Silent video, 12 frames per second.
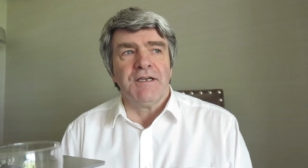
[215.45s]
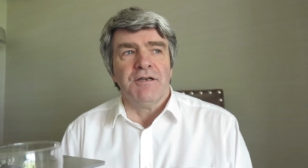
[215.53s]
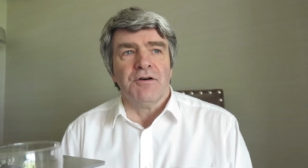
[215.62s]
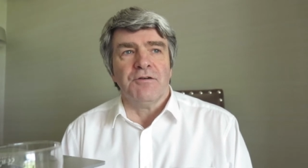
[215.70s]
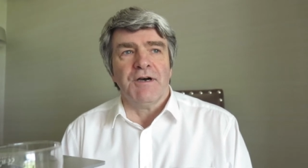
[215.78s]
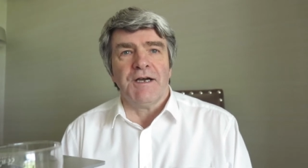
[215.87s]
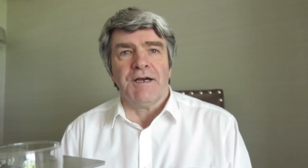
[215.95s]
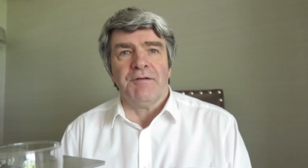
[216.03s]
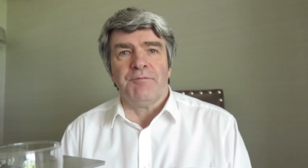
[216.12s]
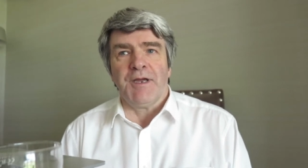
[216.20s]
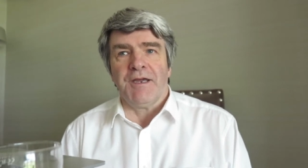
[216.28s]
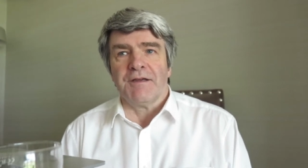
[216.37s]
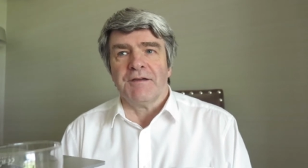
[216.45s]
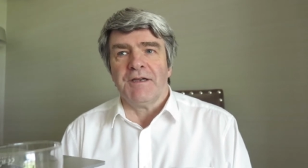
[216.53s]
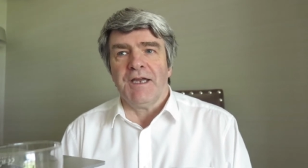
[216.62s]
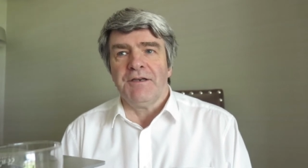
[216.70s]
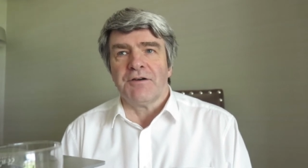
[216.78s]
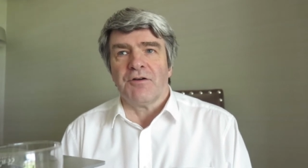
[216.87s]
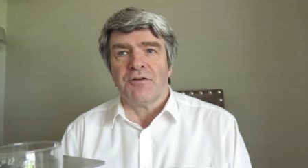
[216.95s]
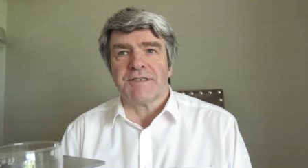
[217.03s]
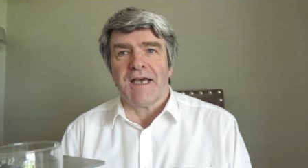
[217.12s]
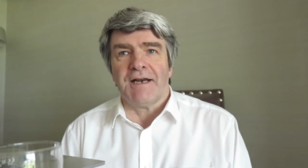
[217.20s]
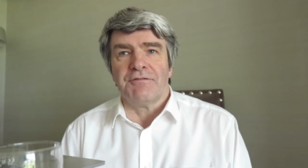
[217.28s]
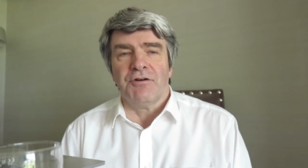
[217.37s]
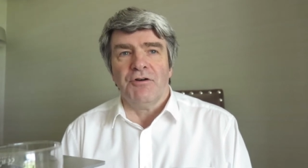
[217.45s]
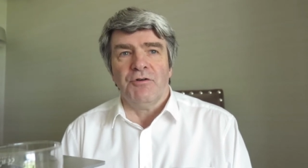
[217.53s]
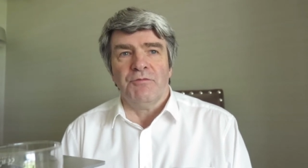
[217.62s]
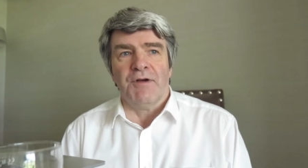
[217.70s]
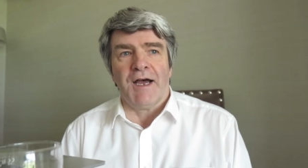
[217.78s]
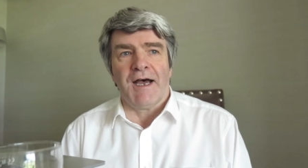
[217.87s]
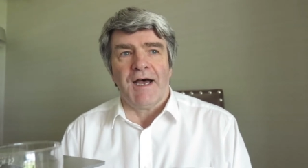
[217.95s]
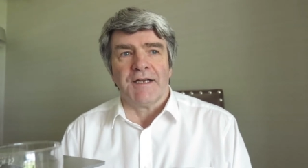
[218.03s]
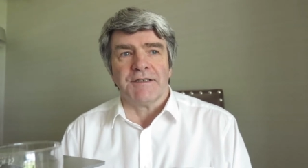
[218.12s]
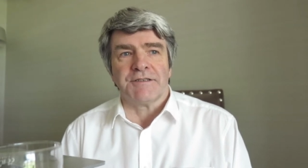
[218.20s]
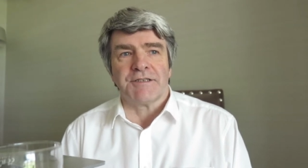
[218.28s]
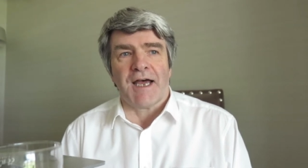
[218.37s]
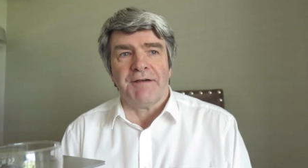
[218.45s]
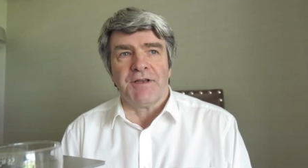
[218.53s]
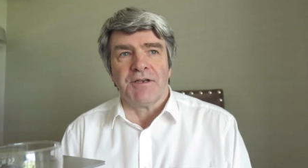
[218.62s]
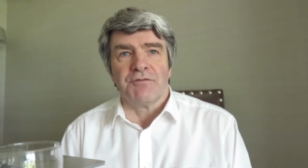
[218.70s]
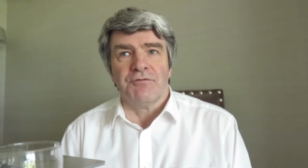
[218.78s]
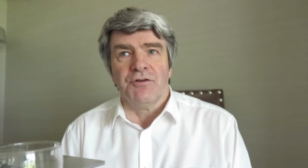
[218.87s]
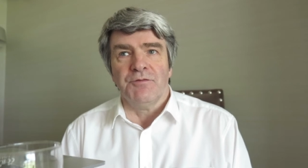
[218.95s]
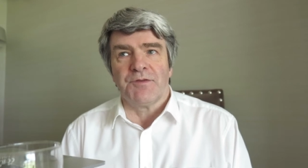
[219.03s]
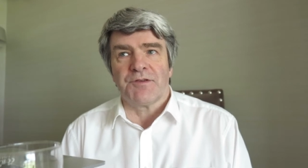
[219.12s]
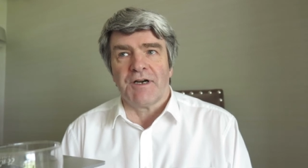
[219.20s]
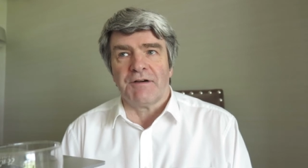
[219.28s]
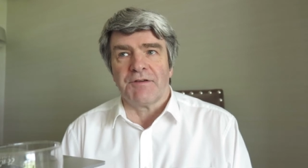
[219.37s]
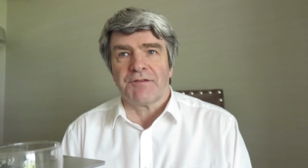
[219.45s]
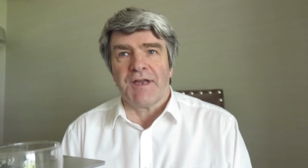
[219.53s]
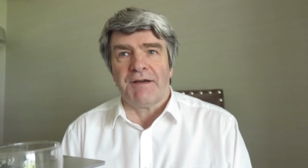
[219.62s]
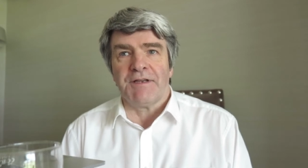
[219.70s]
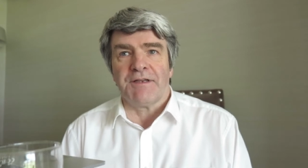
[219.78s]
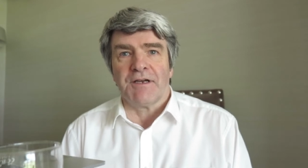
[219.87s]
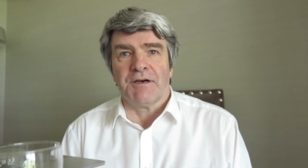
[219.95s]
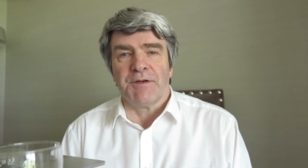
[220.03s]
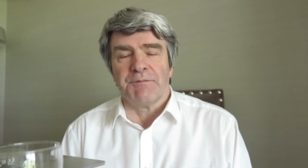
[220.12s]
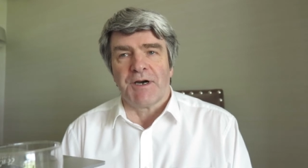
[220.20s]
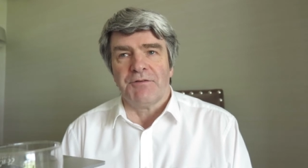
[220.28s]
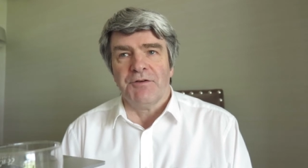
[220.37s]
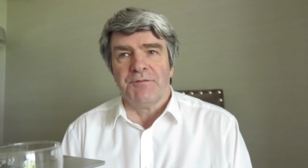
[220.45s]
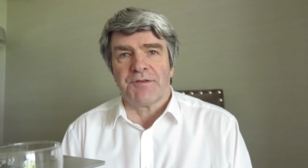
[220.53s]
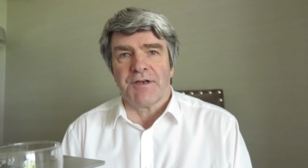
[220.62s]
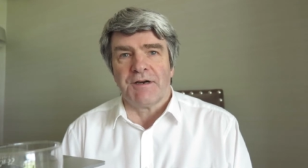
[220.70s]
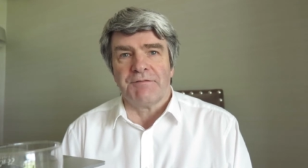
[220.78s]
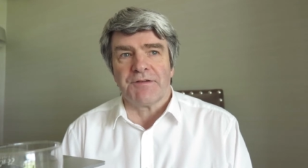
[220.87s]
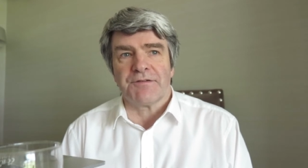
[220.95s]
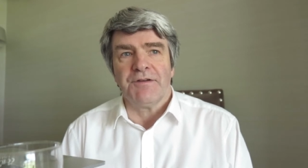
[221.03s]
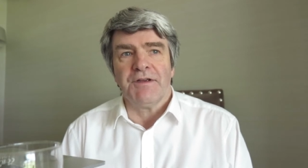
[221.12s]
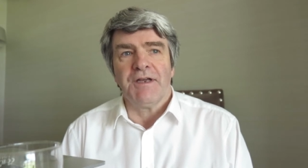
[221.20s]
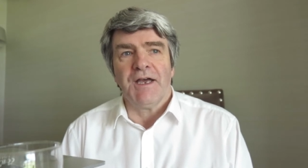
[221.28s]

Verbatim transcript: you know uh, uh, being in your hotel room and having your room service, everything coming by room service,